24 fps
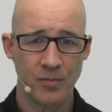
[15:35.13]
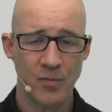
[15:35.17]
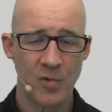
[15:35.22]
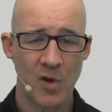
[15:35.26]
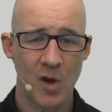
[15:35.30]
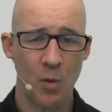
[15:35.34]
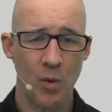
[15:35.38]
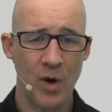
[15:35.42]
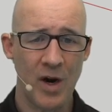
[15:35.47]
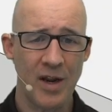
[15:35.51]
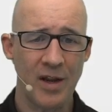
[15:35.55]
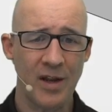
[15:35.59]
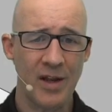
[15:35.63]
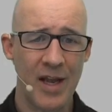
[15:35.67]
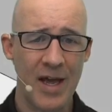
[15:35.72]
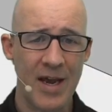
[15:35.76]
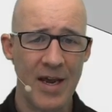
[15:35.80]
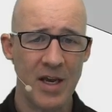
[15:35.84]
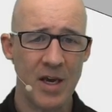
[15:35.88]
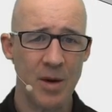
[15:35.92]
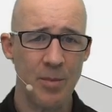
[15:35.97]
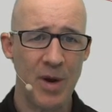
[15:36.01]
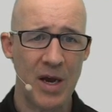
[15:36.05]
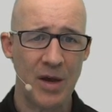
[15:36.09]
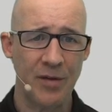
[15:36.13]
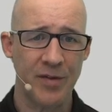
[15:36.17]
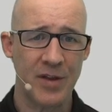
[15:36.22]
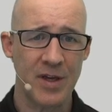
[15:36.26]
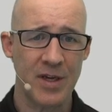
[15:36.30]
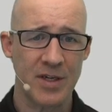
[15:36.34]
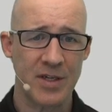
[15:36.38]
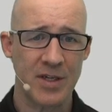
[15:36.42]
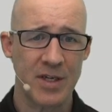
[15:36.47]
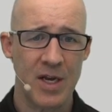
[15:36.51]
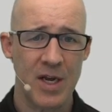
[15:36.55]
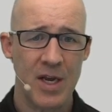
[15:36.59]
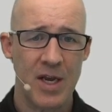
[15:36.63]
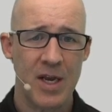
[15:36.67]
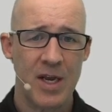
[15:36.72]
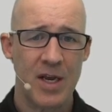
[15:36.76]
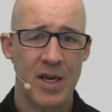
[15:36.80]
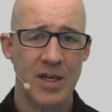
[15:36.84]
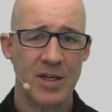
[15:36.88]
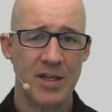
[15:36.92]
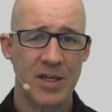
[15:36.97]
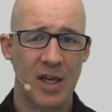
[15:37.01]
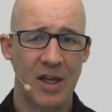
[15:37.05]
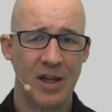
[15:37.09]
what I like about this
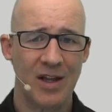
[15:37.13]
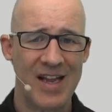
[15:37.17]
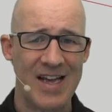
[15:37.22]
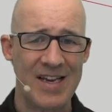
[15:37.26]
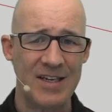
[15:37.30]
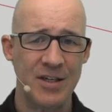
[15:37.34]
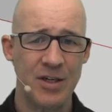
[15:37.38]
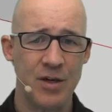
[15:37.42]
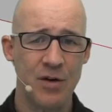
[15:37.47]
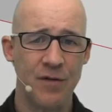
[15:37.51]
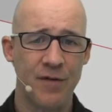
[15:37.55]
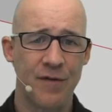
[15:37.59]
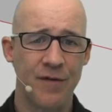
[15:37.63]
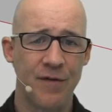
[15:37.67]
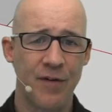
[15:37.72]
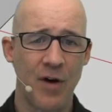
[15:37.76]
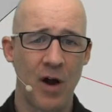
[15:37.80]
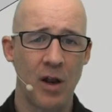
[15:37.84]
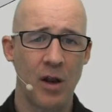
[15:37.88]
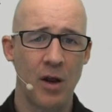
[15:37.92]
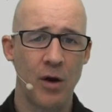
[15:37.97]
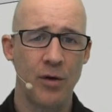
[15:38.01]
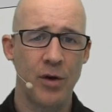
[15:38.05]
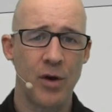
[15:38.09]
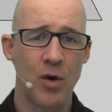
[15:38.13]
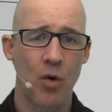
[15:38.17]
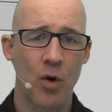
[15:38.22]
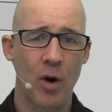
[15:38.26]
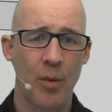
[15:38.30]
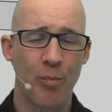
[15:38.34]
is it lets you follow your